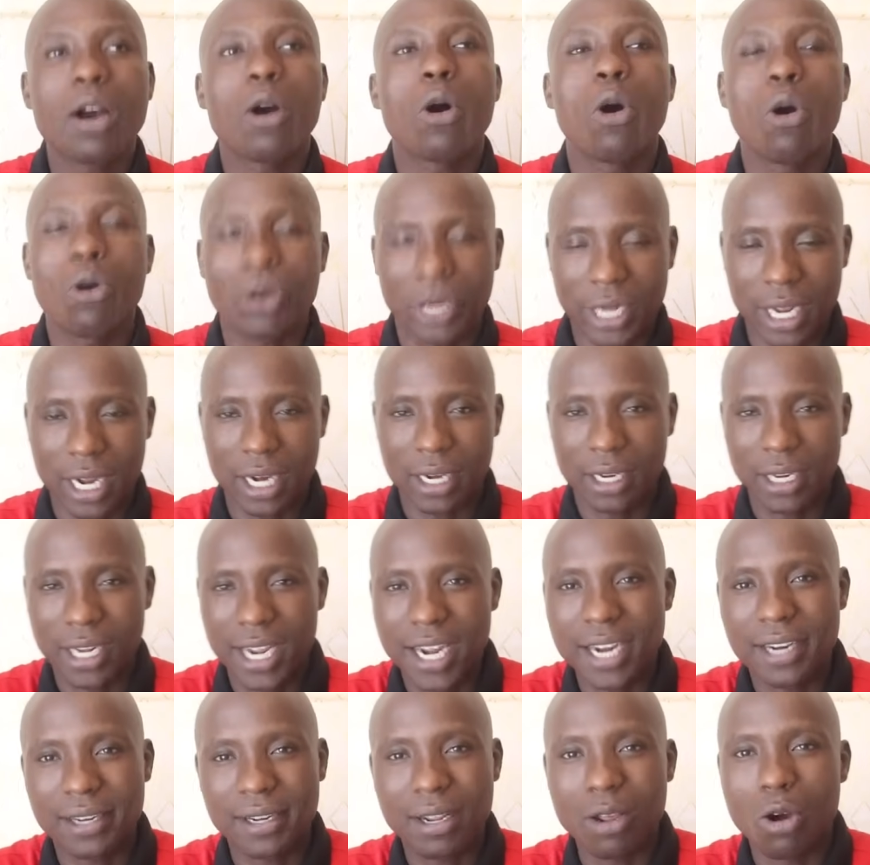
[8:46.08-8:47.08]

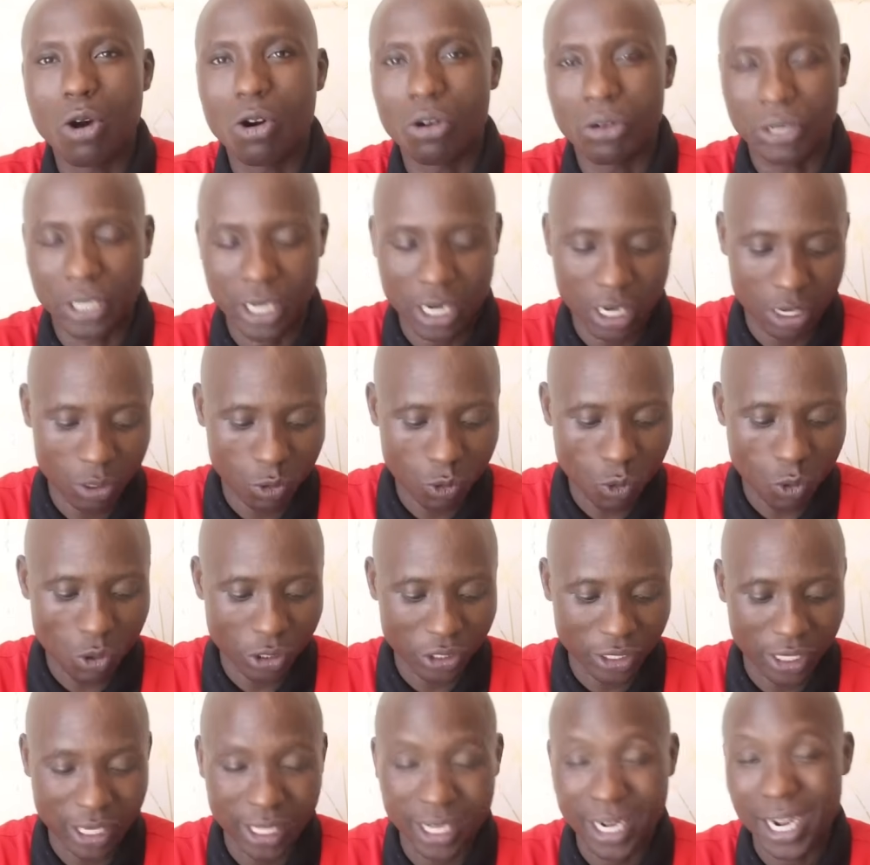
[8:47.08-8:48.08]
who
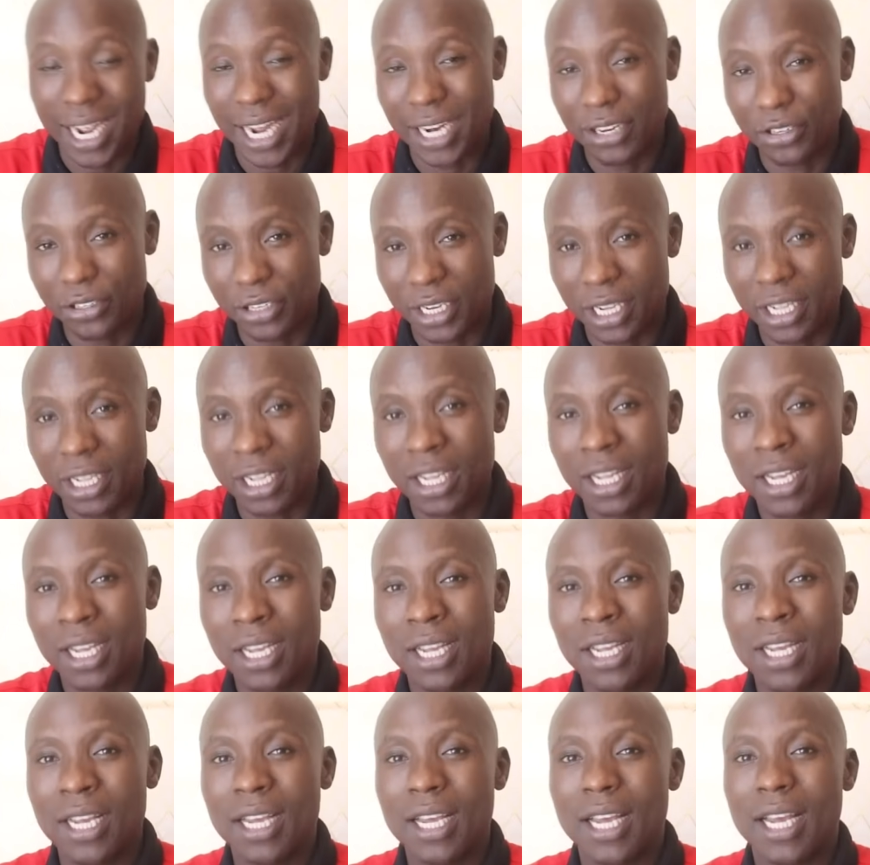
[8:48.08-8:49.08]
was in the country
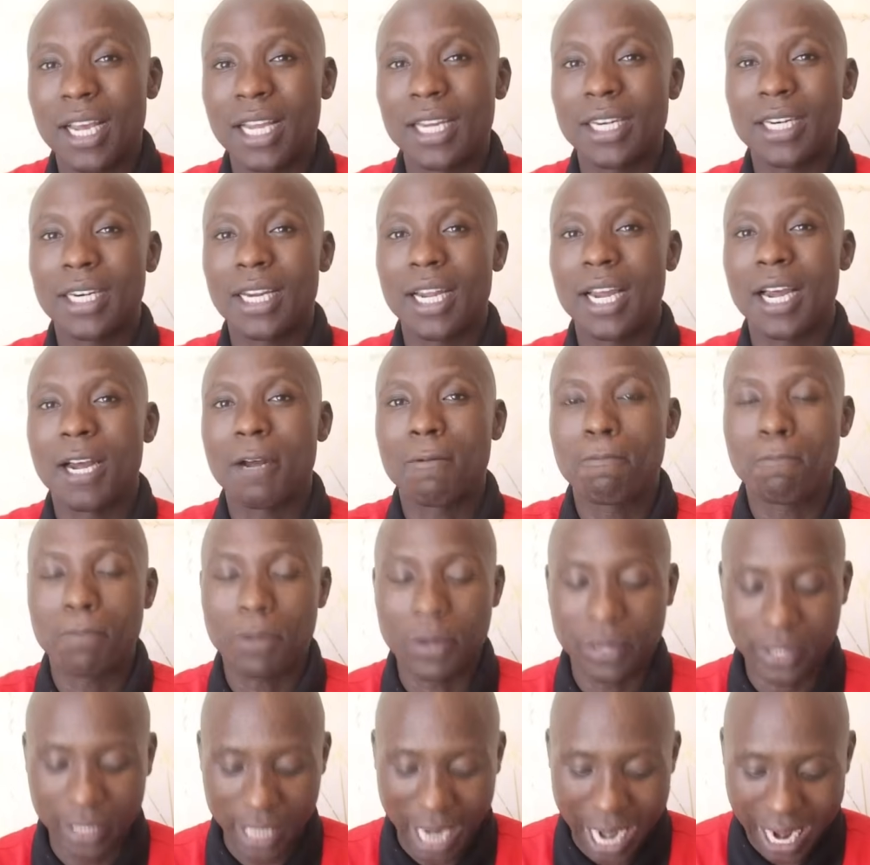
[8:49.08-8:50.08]
and
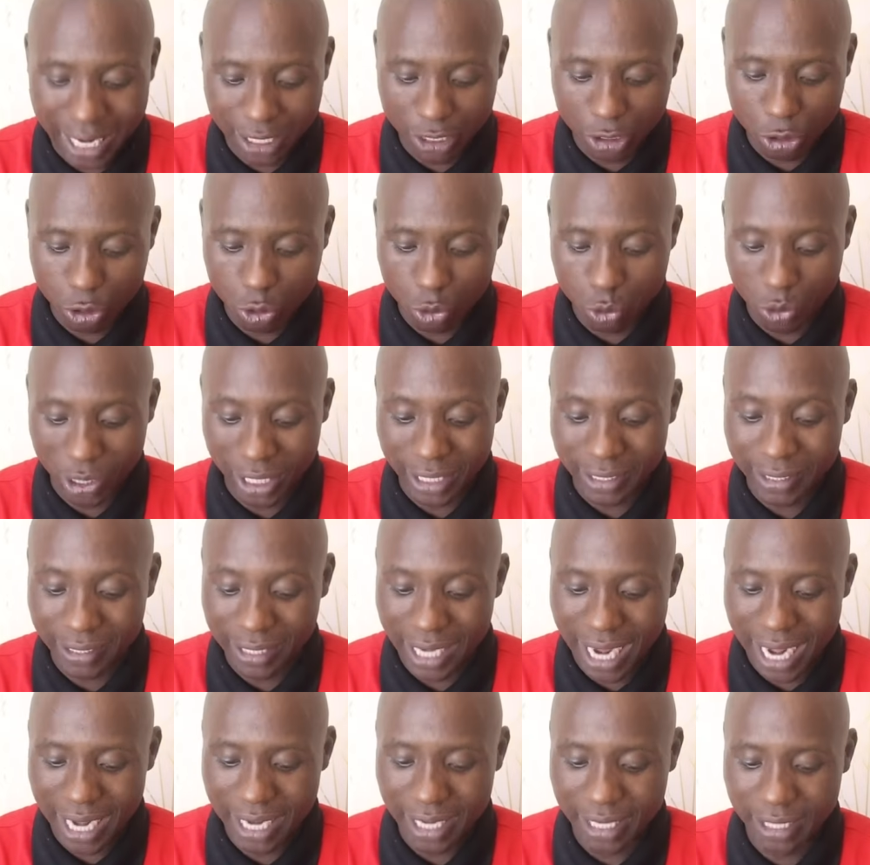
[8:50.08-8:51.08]
had to
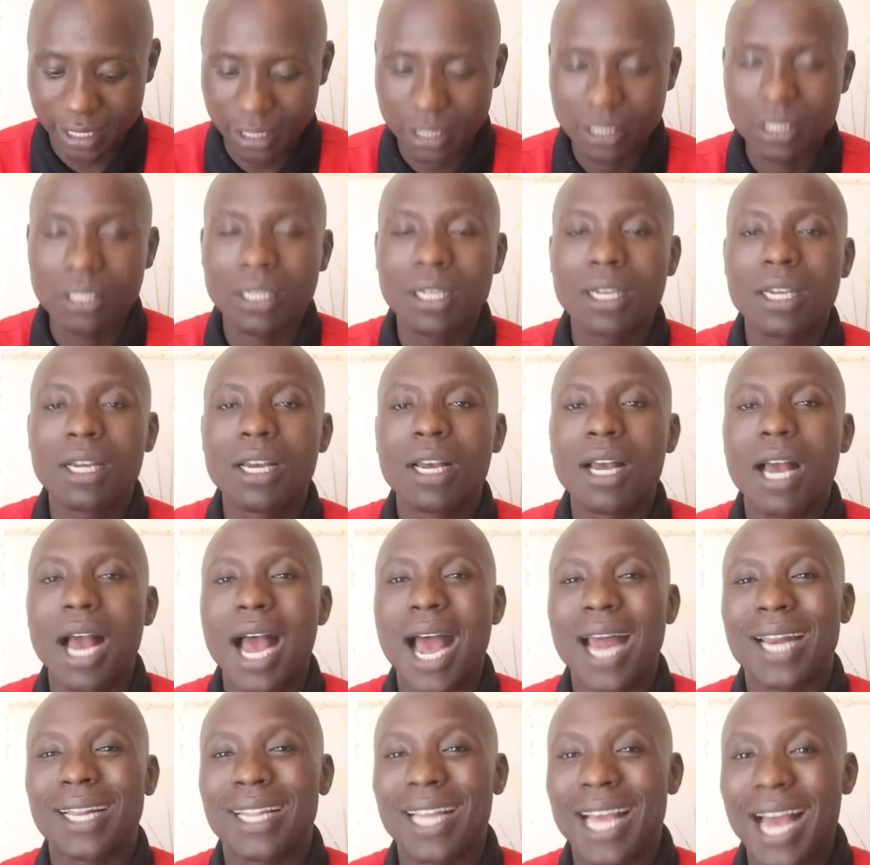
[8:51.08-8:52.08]
resign
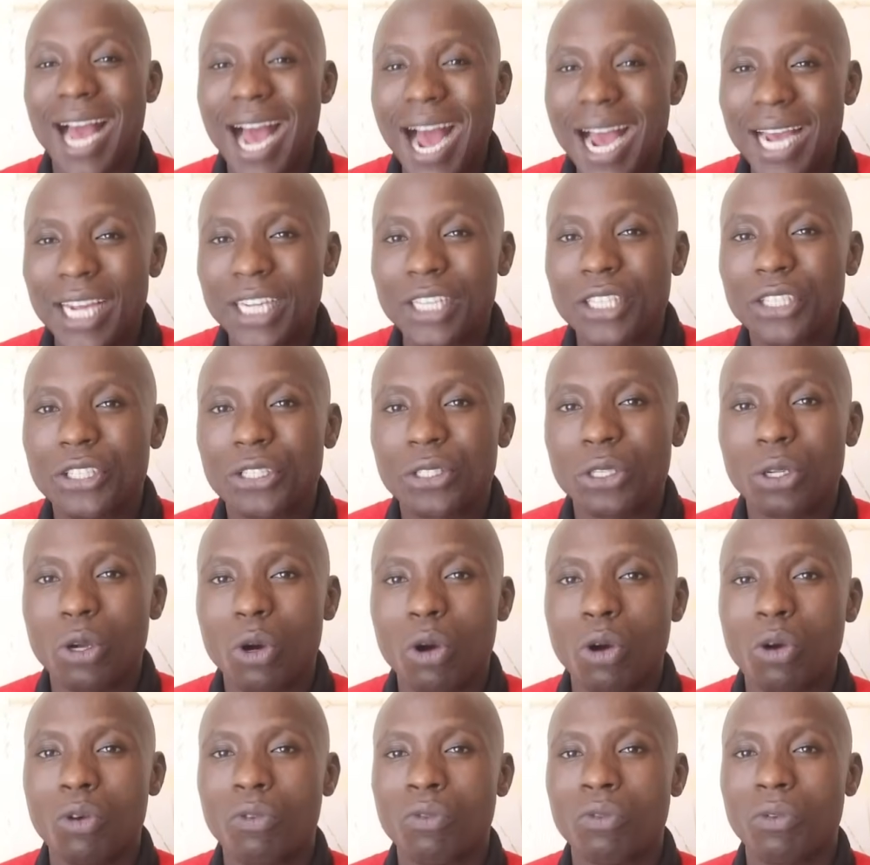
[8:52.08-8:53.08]
at the height
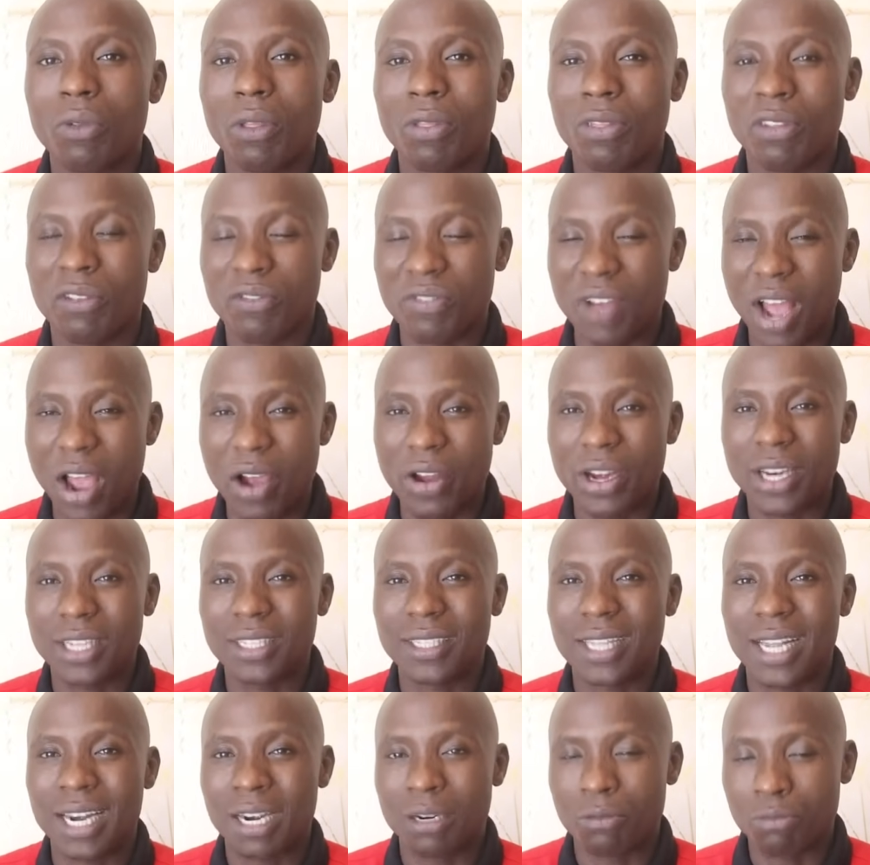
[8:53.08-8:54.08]
of the
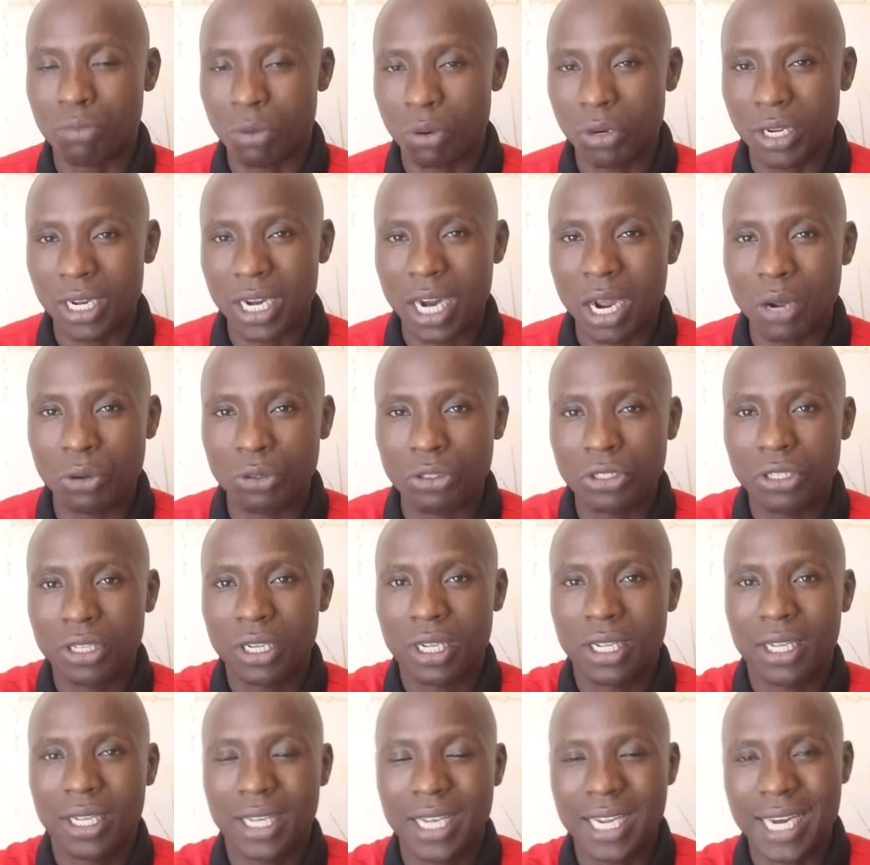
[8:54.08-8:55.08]
violence that had broken out
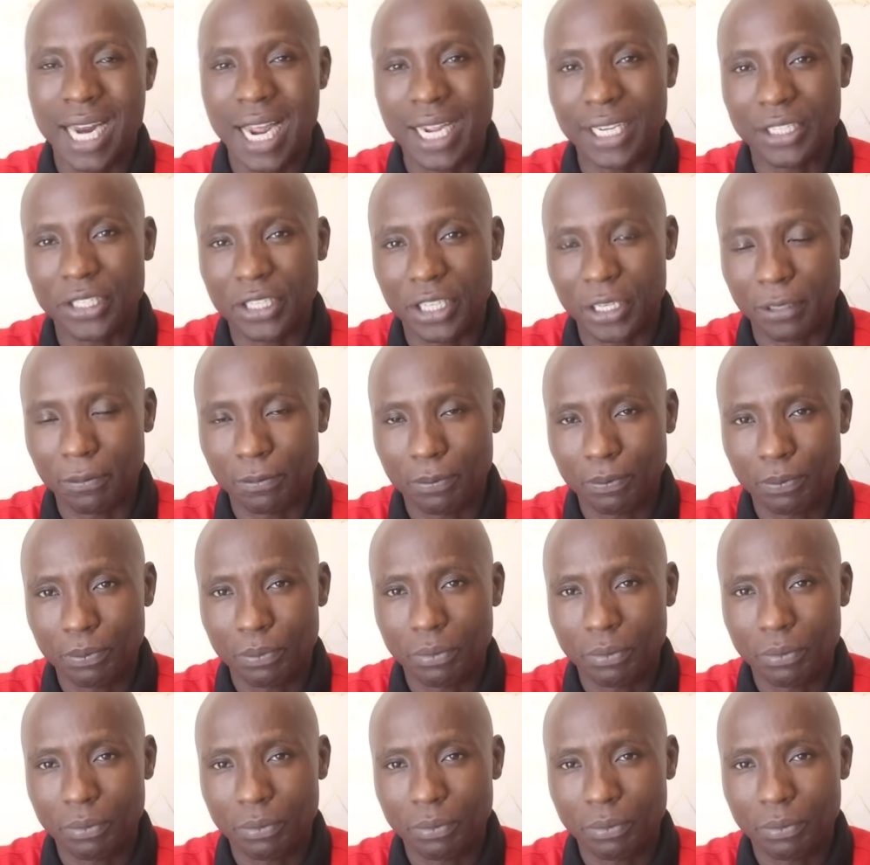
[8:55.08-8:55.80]
in Haiti.